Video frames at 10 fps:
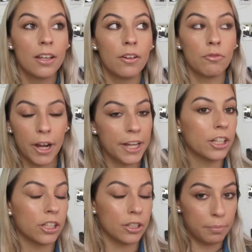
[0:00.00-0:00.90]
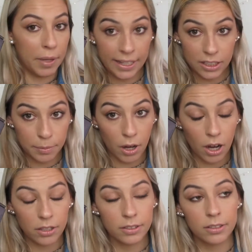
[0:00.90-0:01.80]
regular base
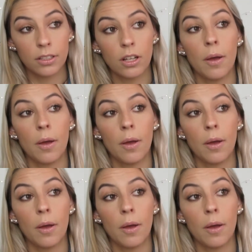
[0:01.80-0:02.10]
box